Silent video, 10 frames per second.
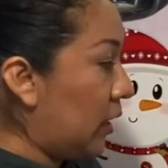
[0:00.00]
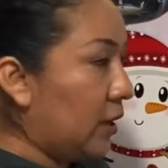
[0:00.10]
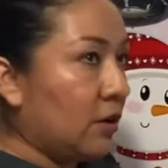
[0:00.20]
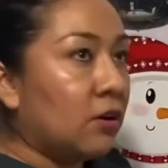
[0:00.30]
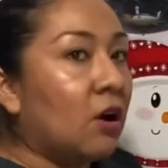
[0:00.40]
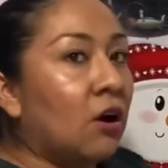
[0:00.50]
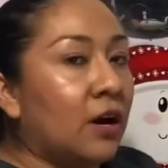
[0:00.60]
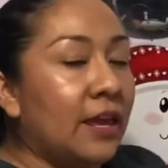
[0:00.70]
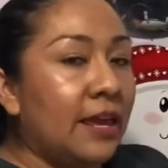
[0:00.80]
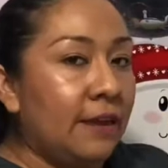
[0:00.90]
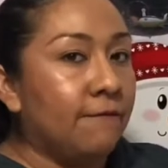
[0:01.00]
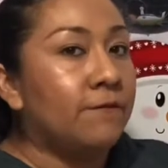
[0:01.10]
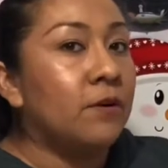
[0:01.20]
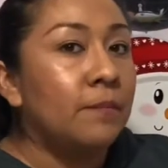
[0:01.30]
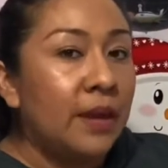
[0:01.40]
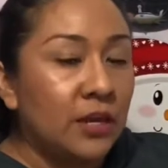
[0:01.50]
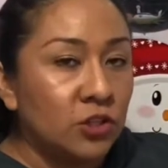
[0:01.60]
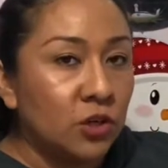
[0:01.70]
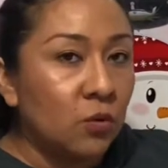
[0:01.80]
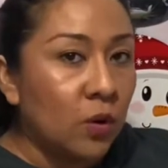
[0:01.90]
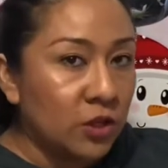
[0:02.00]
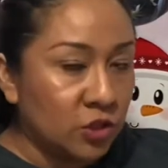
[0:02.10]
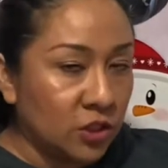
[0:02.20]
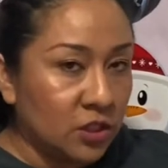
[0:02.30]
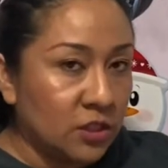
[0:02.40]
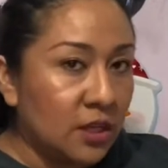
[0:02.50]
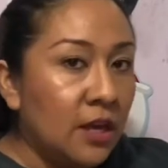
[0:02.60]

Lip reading: here are information questions.